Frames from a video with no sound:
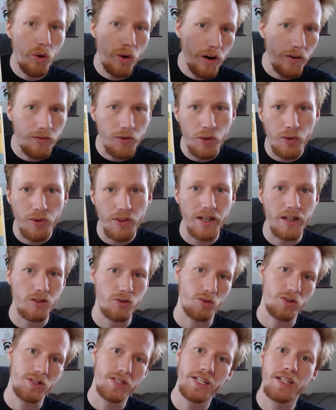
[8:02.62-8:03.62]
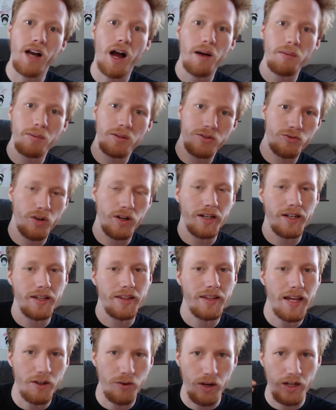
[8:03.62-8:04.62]
a few things or see goblins running in
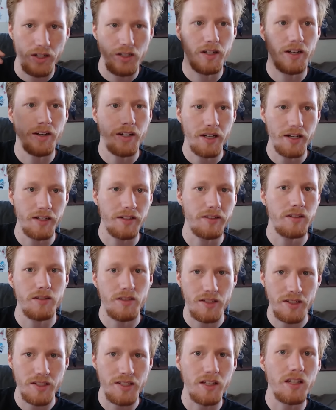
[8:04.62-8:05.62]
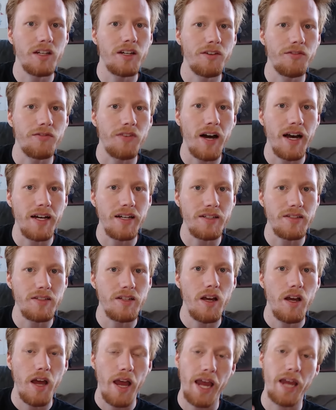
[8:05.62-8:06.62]
that direction. It solidifies
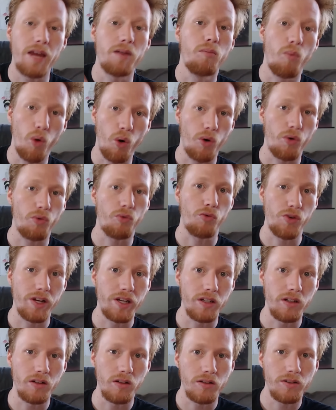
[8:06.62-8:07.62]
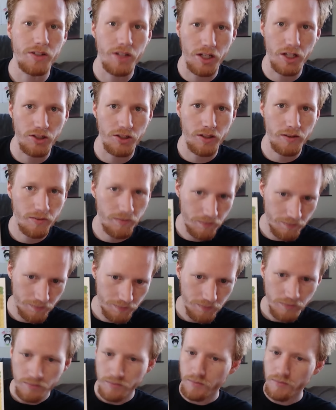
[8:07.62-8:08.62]
a more real dungeon.
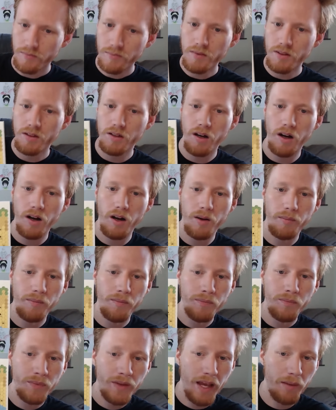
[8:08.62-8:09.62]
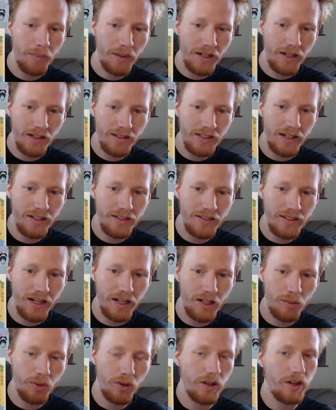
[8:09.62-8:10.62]
And because I decided
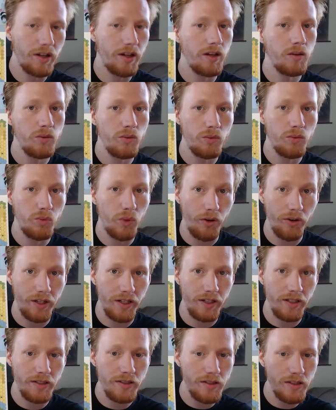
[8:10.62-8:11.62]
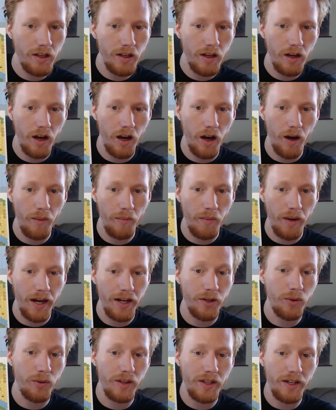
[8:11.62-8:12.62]
to put it where it is, I
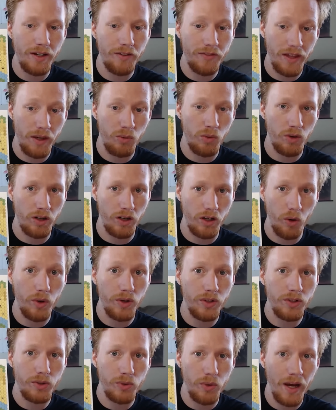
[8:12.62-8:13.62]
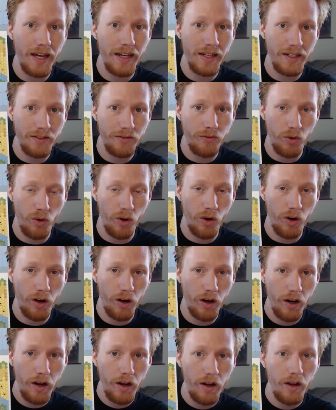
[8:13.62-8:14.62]
knew that if they were going to head for
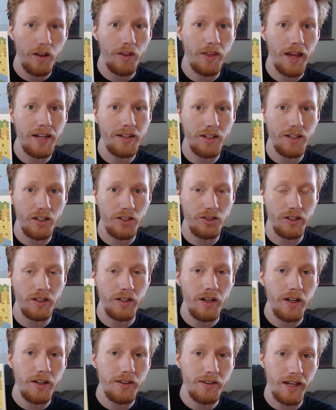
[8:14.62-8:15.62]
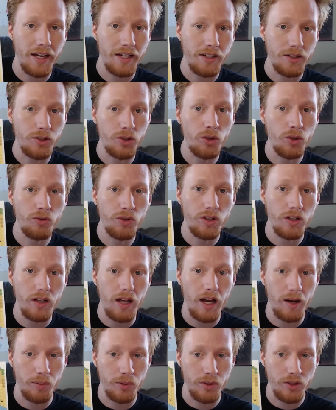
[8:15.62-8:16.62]
that dungeon, they had two real
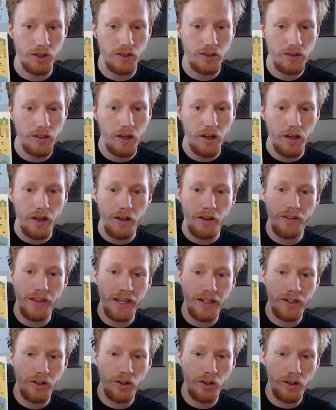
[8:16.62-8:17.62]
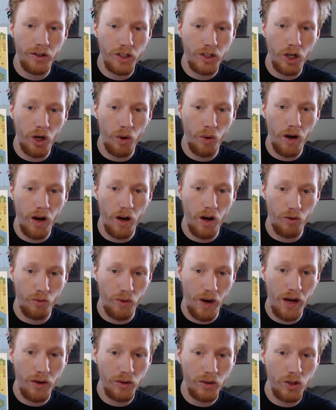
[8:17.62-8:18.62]
options. They could go
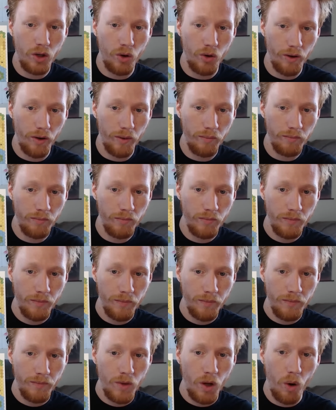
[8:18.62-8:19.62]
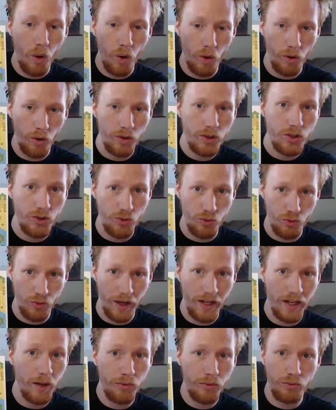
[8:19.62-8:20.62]
around Corum or
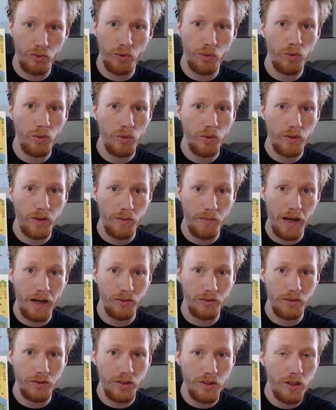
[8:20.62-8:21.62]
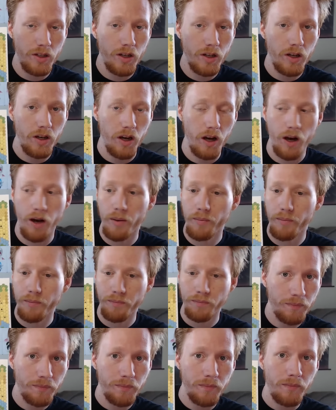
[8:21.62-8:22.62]
straight up through the mountains.
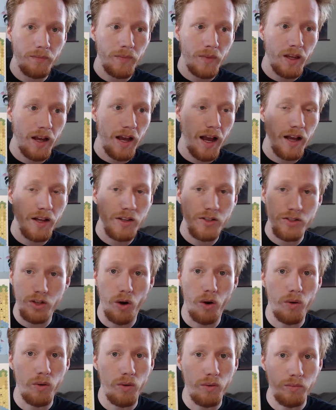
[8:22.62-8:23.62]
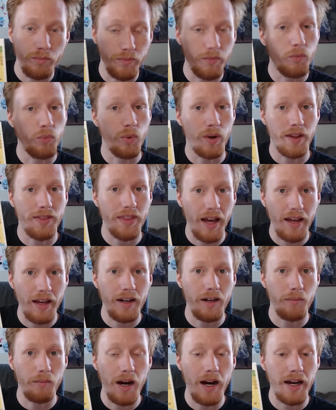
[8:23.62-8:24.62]
So with that
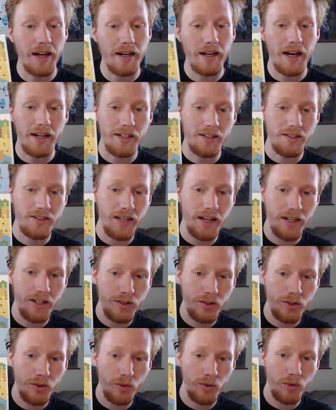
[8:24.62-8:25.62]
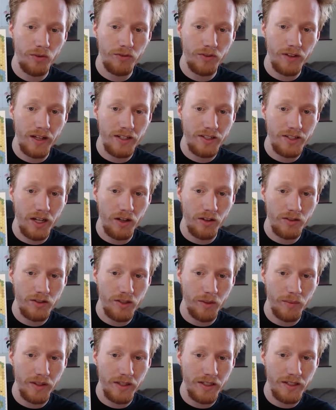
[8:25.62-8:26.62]
in mind, I decided to flesh out
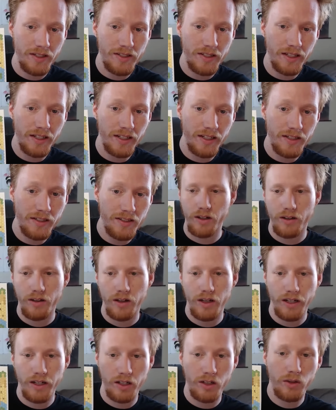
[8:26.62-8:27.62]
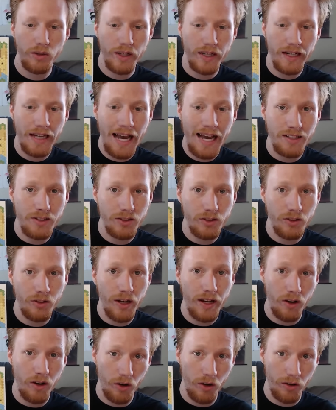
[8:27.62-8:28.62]
some of these cities, including Castor
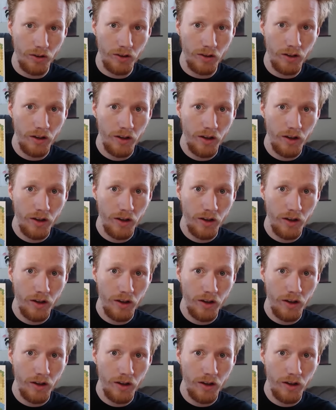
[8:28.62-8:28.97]
and Arden,